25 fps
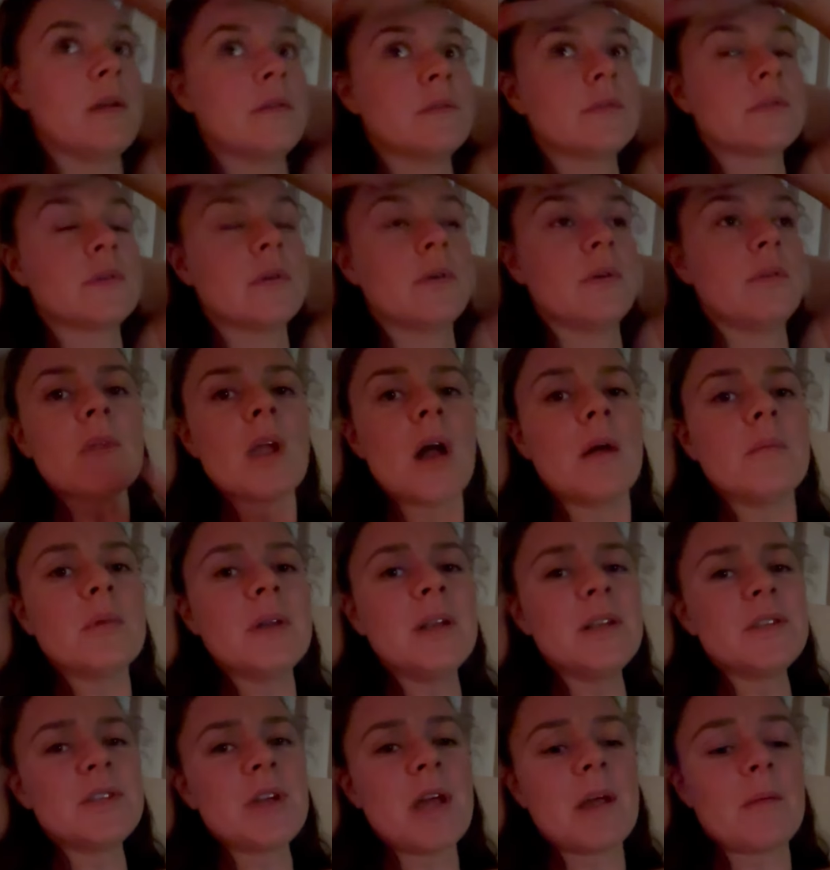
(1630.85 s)
So I'm gonna
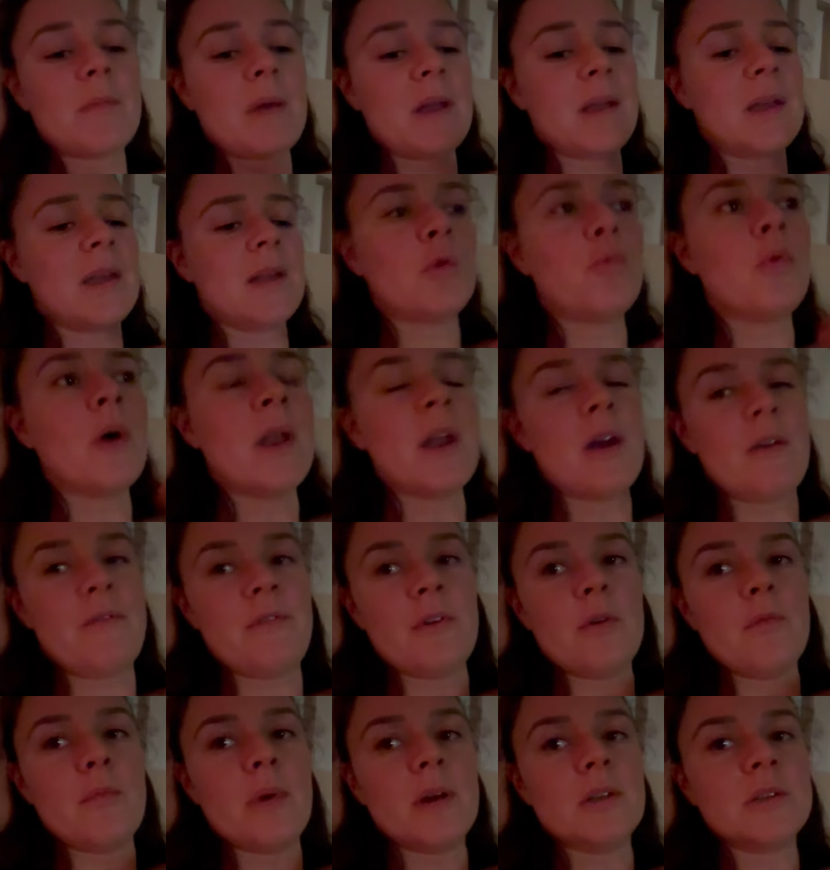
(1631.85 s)
check back in when I
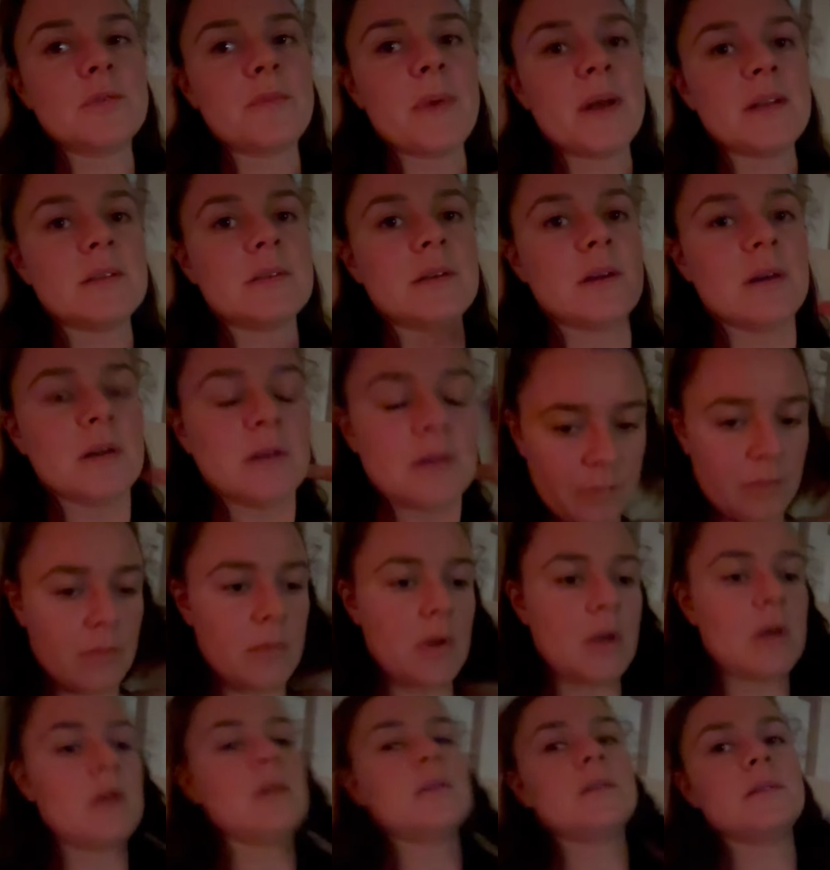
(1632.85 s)
feel much better,
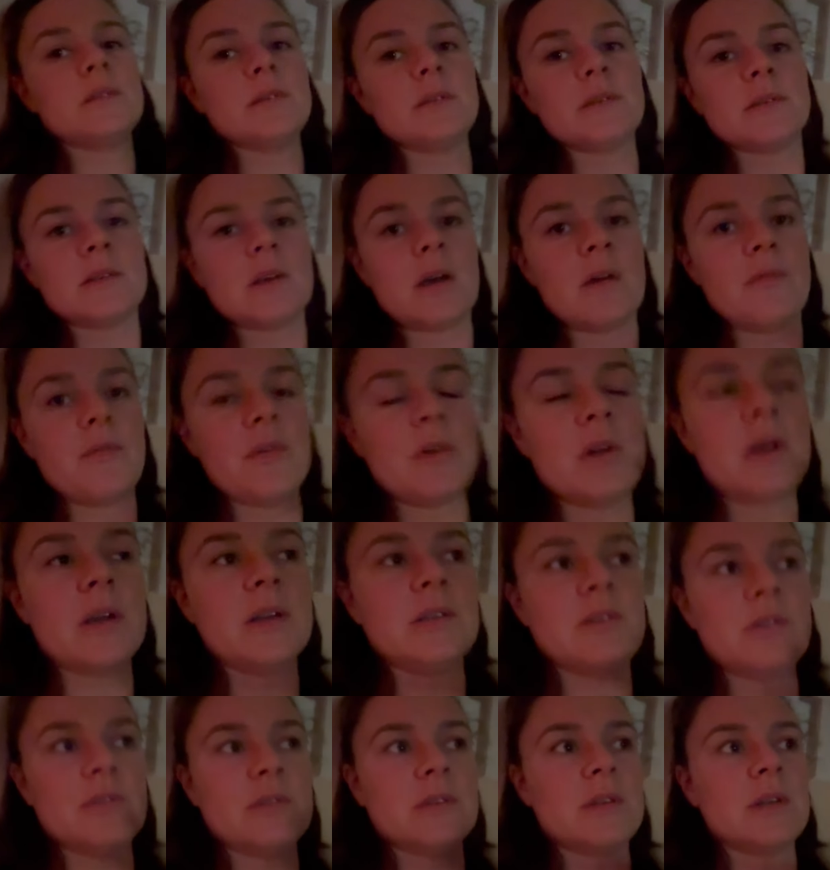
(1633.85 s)
because I feel like
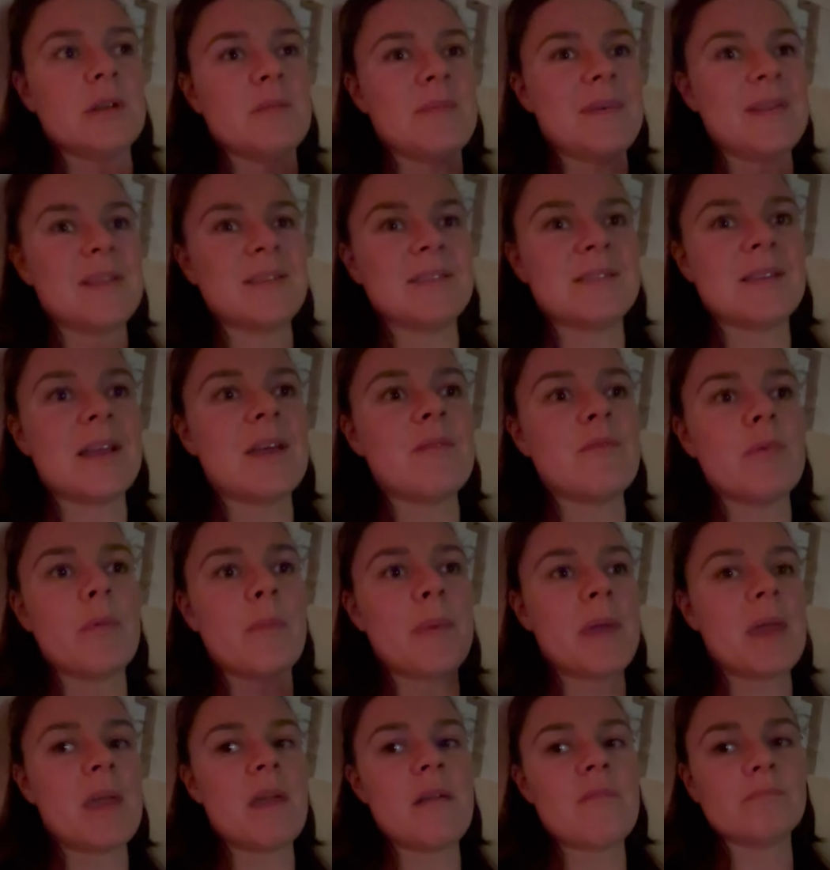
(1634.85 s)
it's just gonna be the same
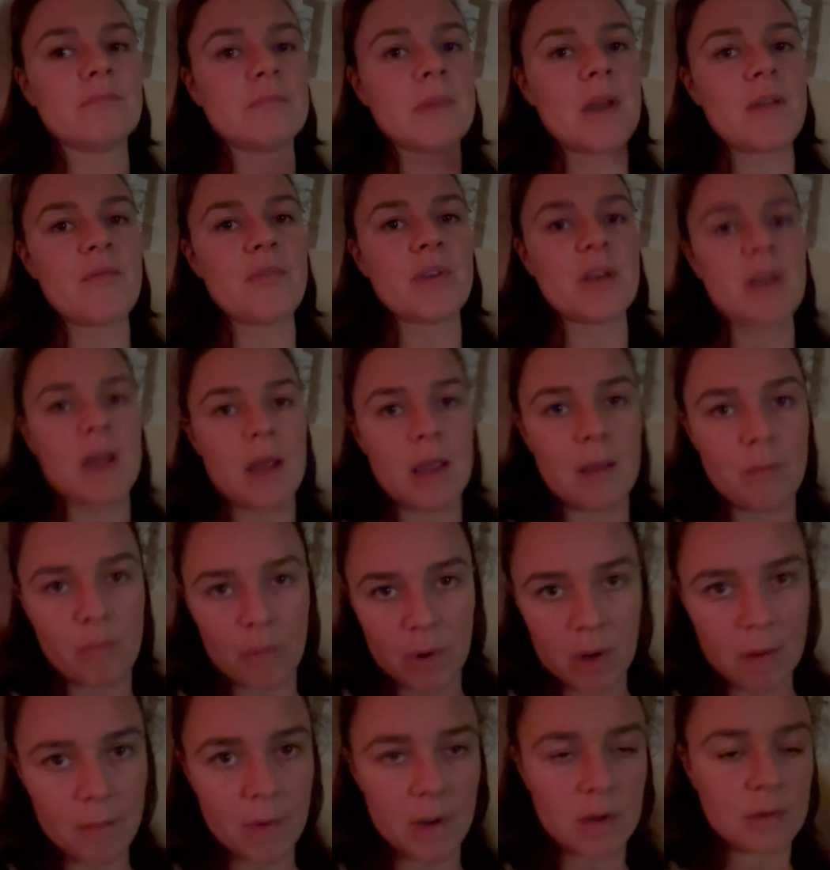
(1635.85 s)
repeat every day
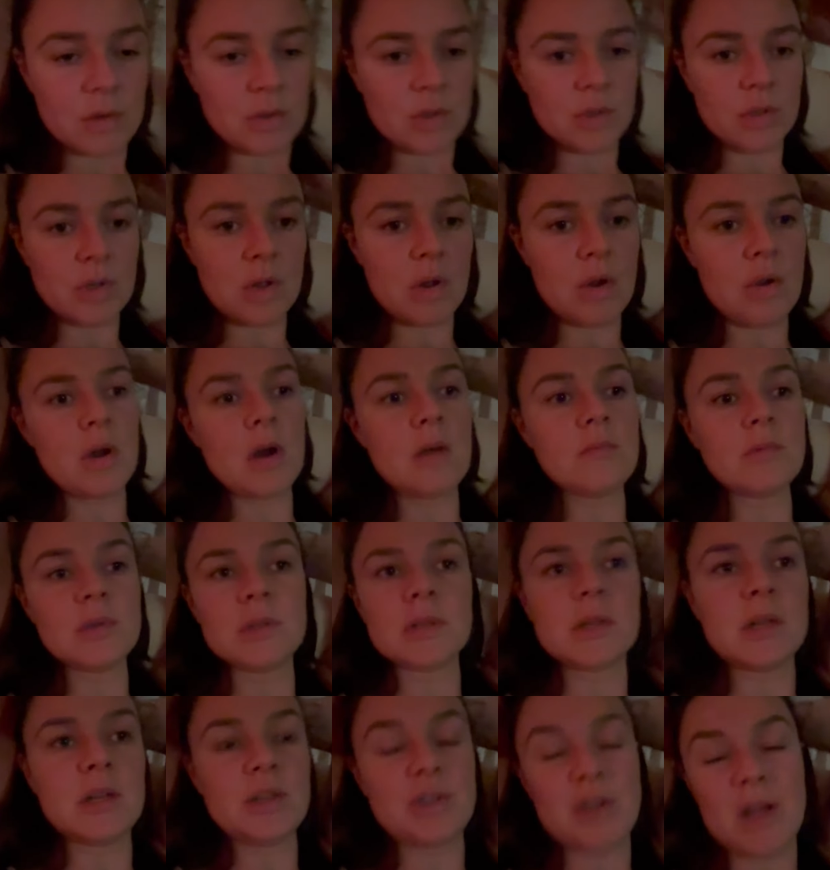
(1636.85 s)
pretty much. So I'm just
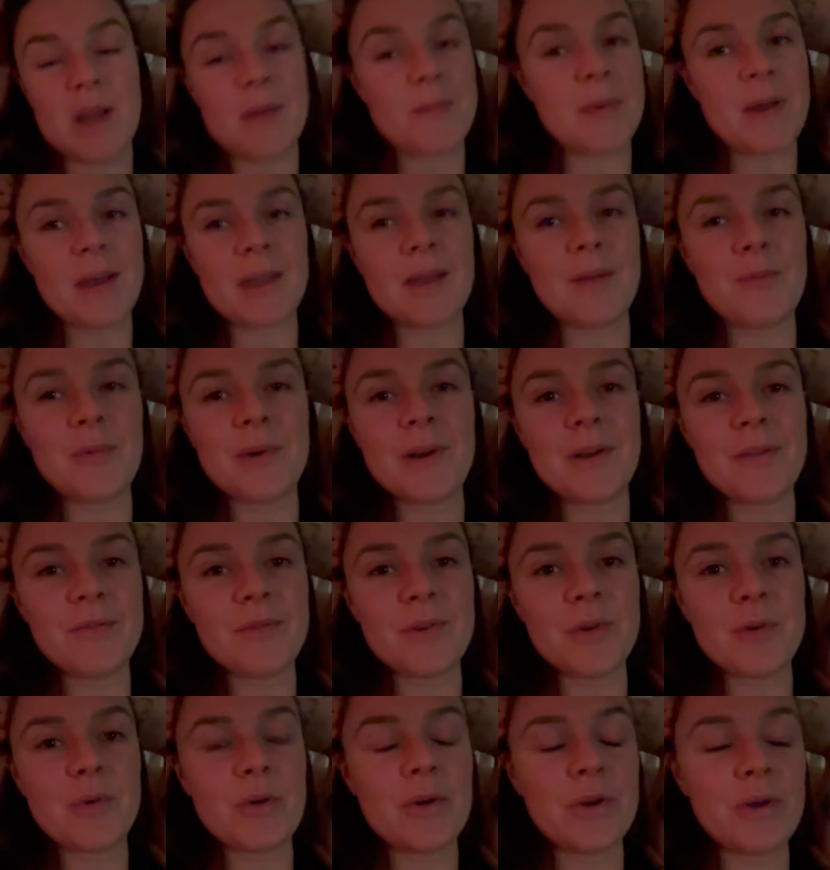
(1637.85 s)
gonna check back in when I
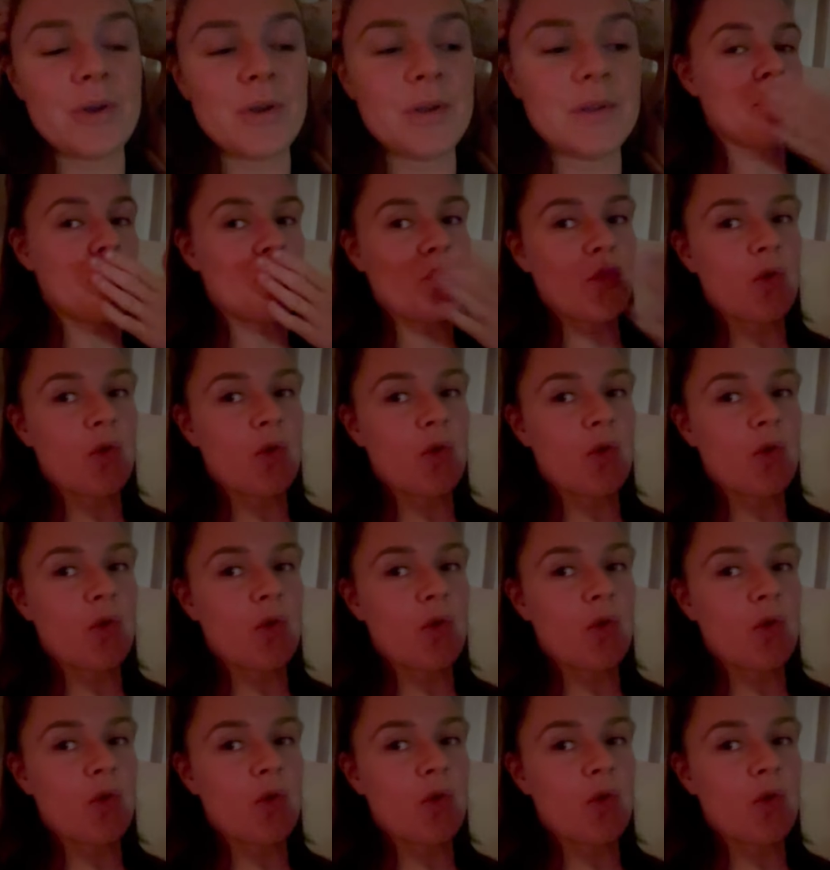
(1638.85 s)
feel good.